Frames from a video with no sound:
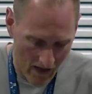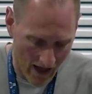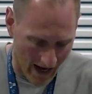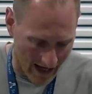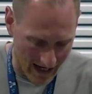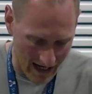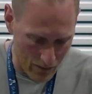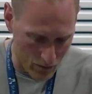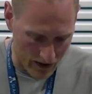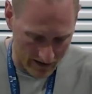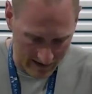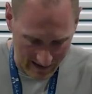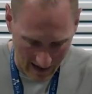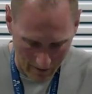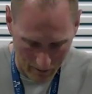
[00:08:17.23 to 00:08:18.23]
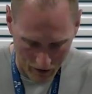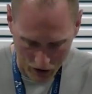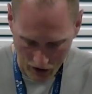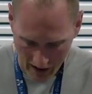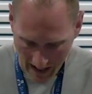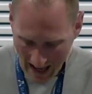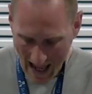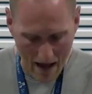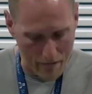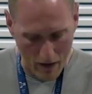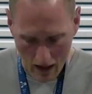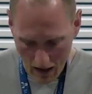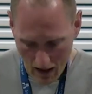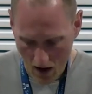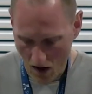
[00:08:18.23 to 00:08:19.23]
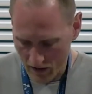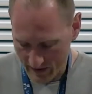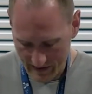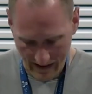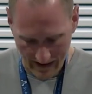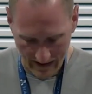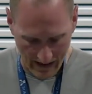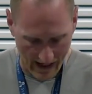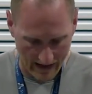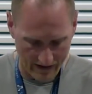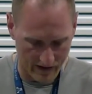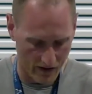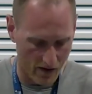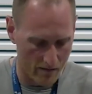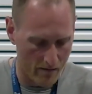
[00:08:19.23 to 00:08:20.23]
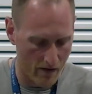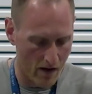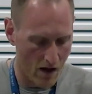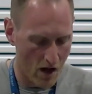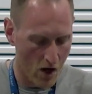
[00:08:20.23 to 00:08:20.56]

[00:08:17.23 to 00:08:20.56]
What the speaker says: and he would establish an everlasting kingdom,